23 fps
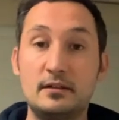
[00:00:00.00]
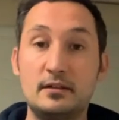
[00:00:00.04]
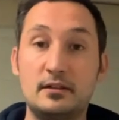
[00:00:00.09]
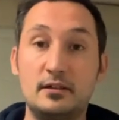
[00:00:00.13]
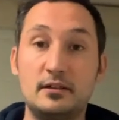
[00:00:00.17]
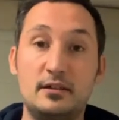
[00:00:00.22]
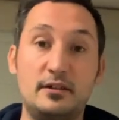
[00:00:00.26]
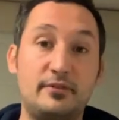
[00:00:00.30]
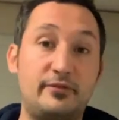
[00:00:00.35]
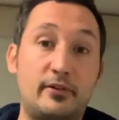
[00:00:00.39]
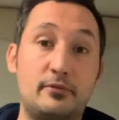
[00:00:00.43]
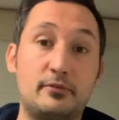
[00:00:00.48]

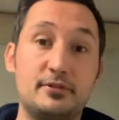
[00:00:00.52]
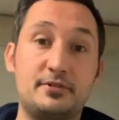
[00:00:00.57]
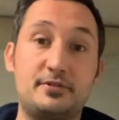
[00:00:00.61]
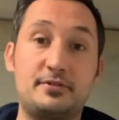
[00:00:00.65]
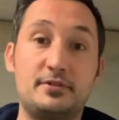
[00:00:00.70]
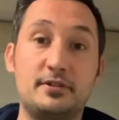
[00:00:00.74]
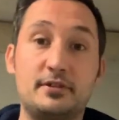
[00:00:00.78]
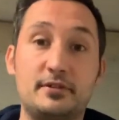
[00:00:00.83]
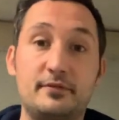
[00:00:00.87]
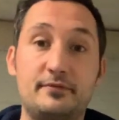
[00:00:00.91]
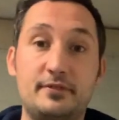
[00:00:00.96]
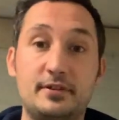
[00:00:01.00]
If I was
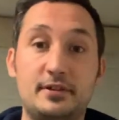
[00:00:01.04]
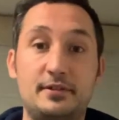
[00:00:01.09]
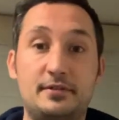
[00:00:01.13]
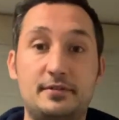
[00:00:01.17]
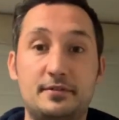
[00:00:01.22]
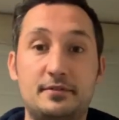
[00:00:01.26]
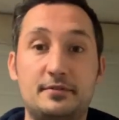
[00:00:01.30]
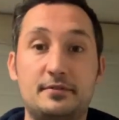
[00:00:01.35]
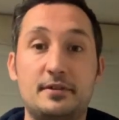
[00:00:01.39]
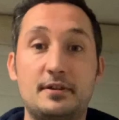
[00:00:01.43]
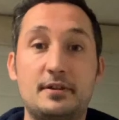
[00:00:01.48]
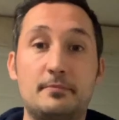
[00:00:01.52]
served
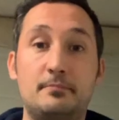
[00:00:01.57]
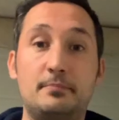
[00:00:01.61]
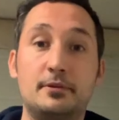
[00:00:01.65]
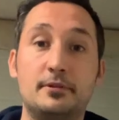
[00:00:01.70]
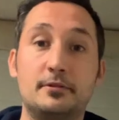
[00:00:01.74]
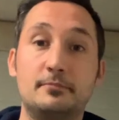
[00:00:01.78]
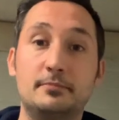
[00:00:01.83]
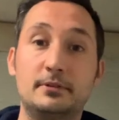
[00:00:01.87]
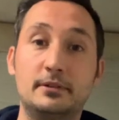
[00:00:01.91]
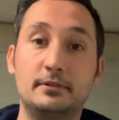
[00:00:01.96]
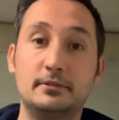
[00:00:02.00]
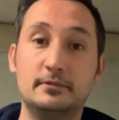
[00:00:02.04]
this in a
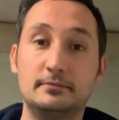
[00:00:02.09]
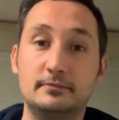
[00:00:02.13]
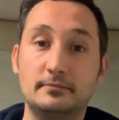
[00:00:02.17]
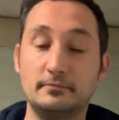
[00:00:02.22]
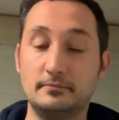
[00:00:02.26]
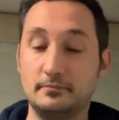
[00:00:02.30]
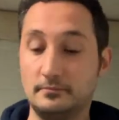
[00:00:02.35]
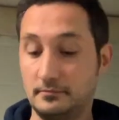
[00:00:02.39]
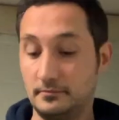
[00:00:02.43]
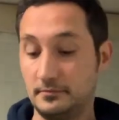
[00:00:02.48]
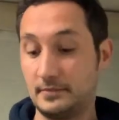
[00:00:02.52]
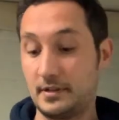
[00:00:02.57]
pub,
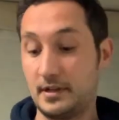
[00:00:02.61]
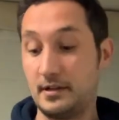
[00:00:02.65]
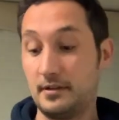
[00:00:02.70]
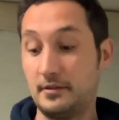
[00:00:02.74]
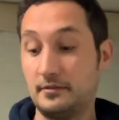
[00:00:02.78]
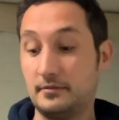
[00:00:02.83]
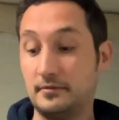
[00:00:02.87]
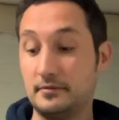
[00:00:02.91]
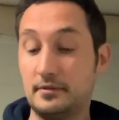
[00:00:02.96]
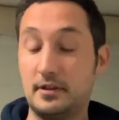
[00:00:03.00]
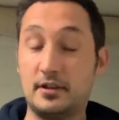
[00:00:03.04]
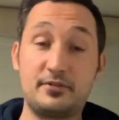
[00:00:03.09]

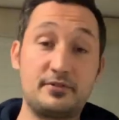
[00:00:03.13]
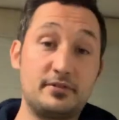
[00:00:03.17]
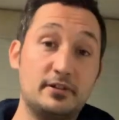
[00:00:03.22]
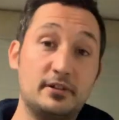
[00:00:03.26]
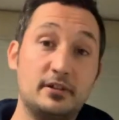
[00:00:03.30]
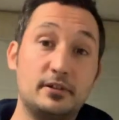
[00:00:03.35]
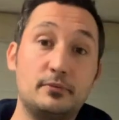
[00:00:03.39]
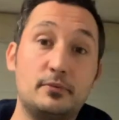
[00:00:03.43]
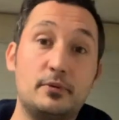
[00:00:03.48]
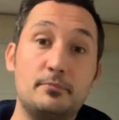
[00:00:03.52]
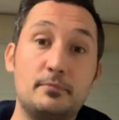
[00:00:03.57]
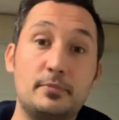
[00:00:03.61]
then I
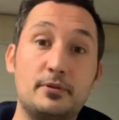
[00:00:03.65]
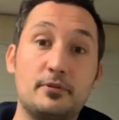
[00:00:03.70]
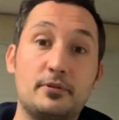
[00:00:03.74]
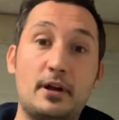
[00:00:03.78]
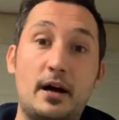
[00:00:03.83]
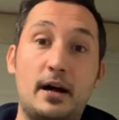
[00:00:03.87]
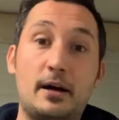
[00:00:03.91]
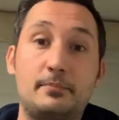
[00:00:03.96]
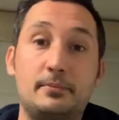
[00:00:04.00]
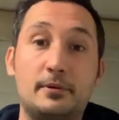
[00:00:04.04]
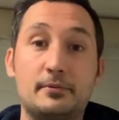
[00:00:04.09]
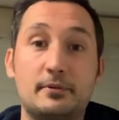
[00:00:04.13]
certainly won't be
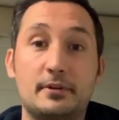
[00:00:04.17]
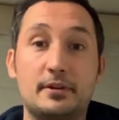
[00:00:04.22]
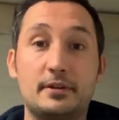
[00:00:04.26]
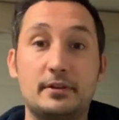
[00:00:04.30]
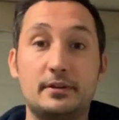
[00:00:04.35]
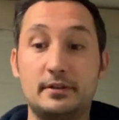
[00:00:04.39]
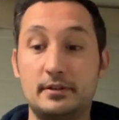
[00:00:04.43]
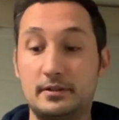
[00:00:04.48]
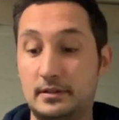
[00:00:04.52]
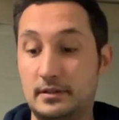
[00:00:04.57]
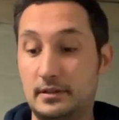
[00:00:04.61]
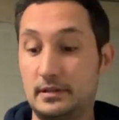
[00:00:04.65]
unhappy with
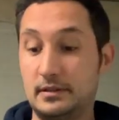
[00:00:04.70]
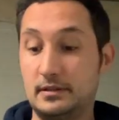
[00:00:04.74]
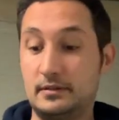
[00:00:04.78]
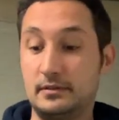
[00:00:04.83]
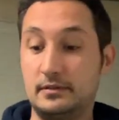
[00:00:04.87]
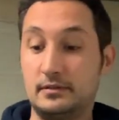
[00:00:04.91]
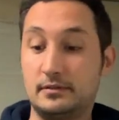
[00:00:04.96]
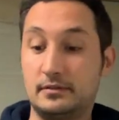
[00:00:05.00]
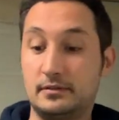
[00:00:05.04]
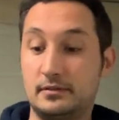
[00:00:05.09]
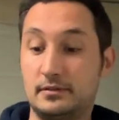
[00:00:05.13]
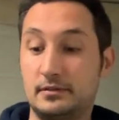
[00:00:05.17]
it,
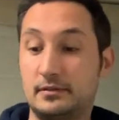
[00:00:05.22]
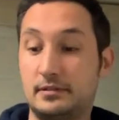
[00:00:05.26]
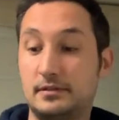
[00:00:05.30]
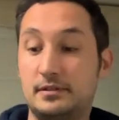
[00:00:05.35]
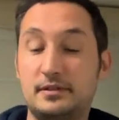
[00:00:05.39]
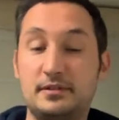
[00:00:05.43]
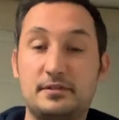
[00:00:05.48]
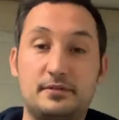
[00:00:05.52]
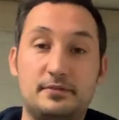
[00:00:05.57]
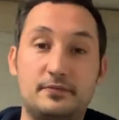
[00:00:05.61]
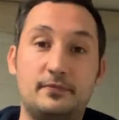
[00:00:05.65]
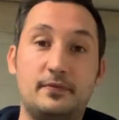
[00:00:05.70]
and
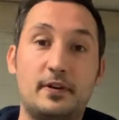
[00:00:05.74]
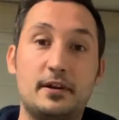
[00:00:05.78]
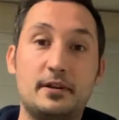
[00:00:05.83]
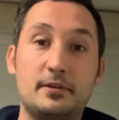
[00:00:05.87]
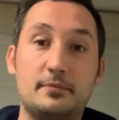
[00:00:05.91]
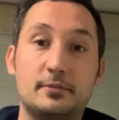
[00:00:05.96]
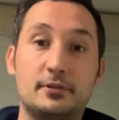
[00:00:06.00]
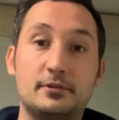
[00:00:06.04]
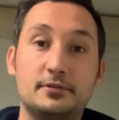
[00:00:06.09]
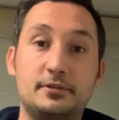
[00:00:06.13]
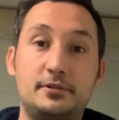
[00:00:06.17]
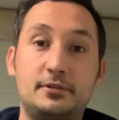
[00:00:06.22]
it's very
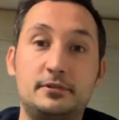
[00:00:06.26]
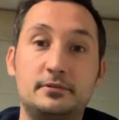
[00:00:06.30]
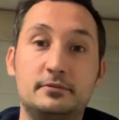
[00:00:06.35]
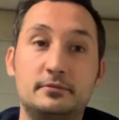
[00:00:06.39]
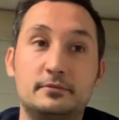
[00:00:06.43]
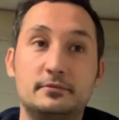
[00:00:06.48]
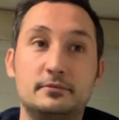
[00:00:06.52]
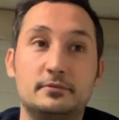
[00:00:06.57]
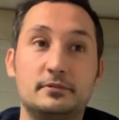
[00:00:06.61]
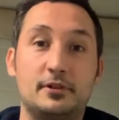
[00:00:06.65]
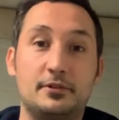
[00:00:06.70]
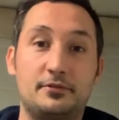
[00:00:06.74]
much
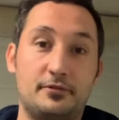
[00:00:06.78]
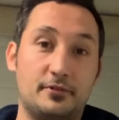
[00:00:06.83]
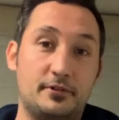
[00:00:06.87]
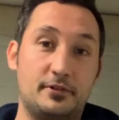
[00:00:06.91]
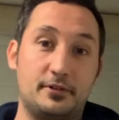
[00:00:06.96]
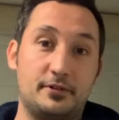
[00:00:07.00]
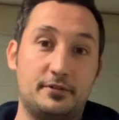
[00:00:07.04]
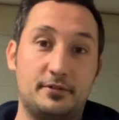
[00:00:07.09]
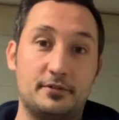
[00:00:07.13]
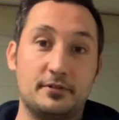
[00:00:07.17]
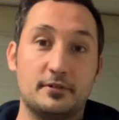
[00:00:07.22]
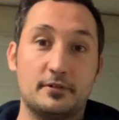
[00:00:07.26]
a
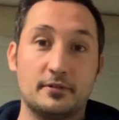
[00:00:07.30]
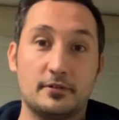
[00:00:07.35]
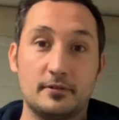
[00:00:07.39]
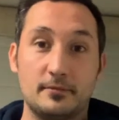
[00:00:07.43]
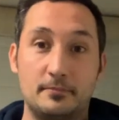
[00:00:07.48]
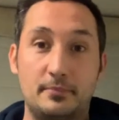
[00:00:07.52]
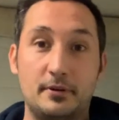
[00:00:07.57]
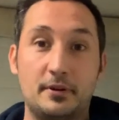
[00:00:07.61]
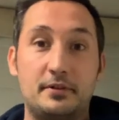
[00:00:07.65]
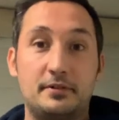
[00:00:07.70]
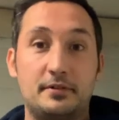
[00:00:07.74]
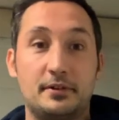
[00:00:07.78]
traditional
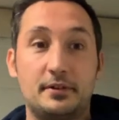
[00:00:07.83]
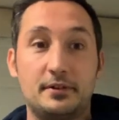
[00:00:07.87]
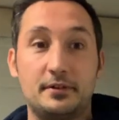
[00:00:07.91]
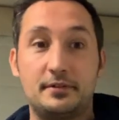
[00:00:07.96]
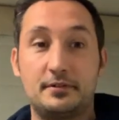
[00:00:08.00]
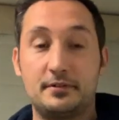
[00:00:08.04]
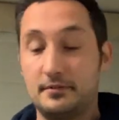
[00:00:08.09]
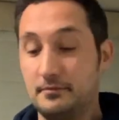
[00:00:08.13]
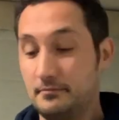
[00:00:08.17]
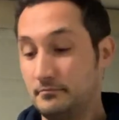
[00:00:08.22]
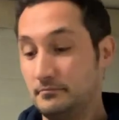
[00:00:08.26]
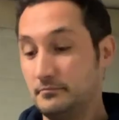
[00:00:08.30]

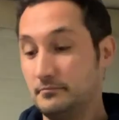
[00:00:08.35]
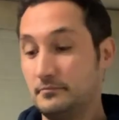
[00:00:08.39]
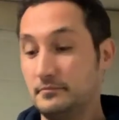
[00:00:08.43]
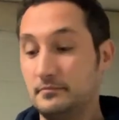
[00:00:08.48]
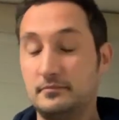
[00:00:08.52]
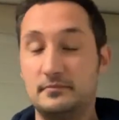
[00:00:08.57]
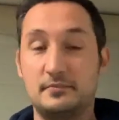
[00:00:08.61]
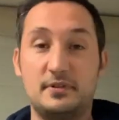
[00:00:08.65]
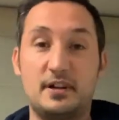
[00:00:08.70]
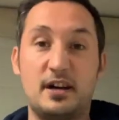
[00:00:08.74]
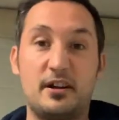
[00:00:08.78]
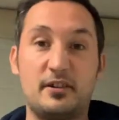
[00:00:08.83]
British
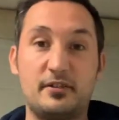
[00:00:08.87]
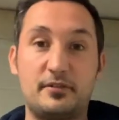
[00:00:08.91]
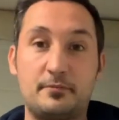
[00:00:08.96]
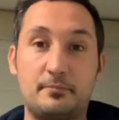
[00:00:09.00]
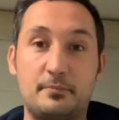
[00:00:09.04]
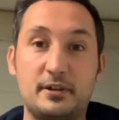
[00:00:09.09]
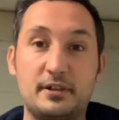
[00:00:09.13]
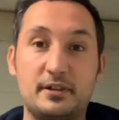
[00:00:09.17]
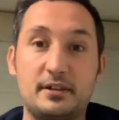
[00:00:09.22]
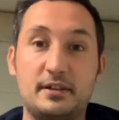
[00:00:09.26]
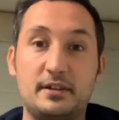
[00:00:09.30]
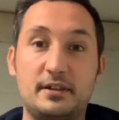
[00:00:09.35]
nice
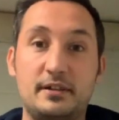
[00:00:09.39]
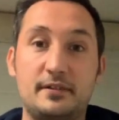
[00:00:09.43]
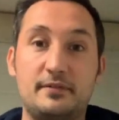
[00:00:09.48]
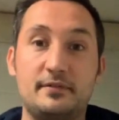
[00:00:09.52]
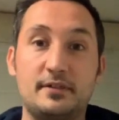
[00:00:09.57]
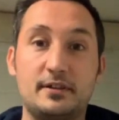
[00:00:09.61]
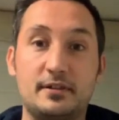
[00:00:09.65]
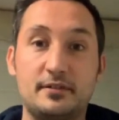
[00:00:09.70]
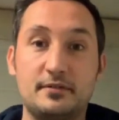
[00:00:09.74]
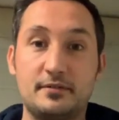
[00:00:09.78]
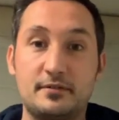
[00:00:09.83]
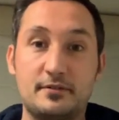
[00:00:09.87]
spring
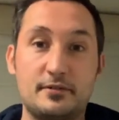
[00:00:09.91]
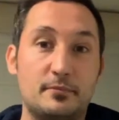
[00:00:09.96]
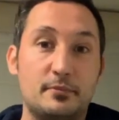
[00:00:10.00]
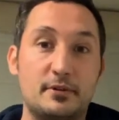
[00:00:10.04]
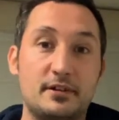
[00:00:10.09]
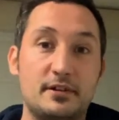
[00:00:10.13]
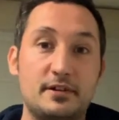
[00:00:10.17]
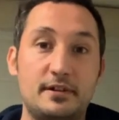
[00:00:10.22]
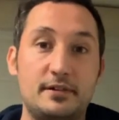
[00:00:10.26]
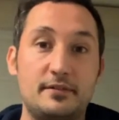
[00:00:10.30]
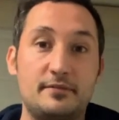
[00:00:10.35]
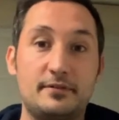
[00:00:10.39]
evening,
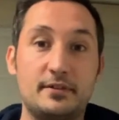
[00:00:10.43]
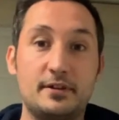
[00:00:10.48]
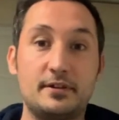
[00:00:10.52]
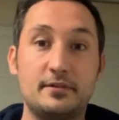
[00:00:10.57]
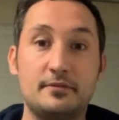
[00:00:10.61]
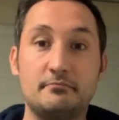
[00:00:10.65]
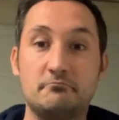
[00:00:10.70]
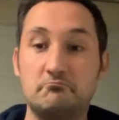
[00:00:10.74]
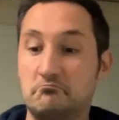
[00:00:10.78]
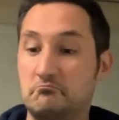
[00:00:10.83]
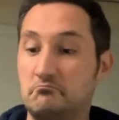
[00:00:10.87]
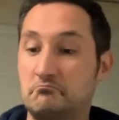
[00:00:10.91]
summer
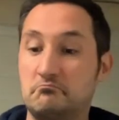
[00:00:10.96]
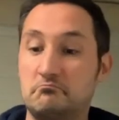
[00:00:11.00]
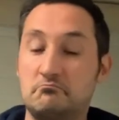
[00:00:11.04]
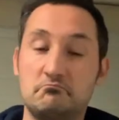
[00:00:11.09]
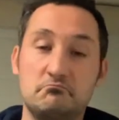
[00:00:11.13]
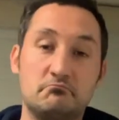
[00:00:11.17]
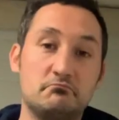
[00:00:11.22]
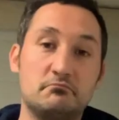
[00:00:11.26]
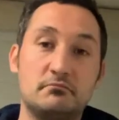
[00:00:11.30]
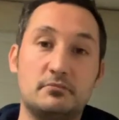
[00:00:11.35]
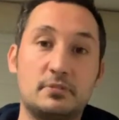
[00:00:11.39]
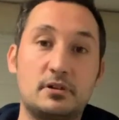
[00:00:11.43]
evening.
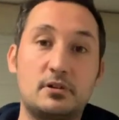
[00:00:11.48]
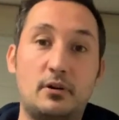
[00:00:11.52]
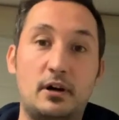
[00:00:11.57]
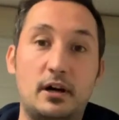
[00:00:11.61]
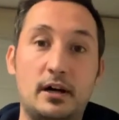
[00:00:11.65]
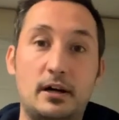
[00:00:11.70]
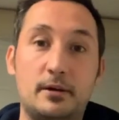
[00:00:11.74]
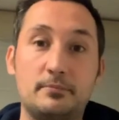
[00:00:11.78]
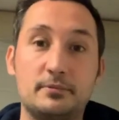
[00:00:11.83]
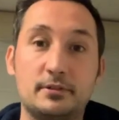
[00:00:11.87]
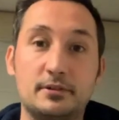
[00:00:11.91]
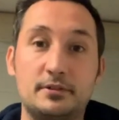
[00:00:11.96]

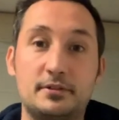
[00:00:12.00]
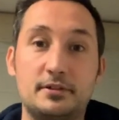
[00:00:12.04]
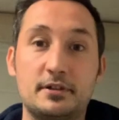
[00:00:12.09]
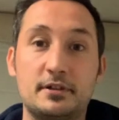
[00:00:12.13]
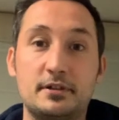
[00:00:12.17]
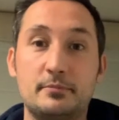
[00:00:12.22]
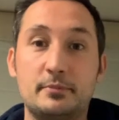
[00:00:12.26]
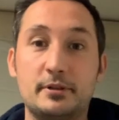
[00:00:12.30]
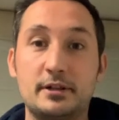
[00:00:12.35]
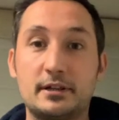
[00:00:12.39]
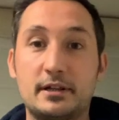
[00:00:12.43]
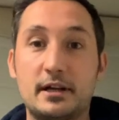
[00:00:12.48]
Quite happily sit
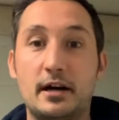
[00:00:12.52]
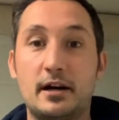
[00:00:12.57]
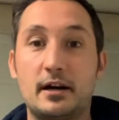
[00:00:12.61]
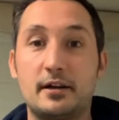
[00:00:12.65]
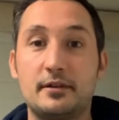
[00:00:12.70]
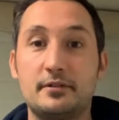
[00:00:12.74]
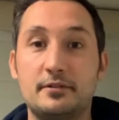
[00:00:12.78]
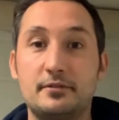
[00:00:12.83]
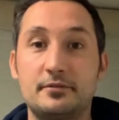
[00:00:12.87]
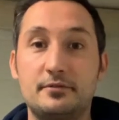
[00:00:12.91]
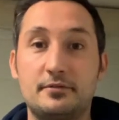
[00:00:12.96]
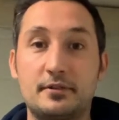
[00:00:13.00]
in a beer
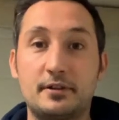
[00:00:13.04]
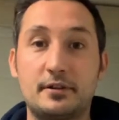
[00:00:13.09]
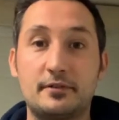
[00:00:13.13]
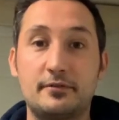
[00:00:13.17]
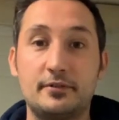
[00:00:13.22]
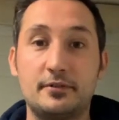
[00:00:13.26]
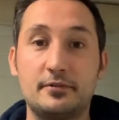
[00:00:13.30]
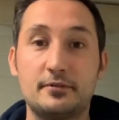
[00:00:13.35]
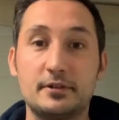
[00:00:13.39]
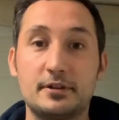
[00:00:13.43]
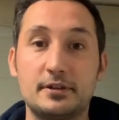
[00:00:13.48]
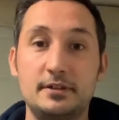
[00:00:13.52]
garden and drink a
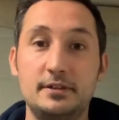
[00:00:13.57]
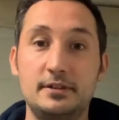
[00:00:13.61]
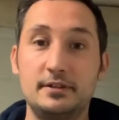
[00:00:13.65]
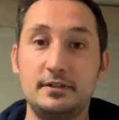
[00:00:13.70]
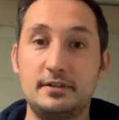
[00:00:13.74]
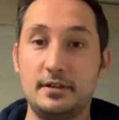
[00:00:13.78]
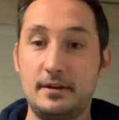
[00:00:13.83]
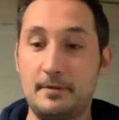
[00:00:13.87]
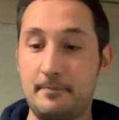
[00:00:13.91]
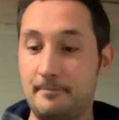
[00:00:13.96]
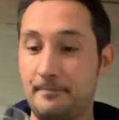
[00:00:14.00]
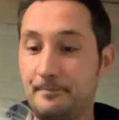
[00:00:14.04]
few of these.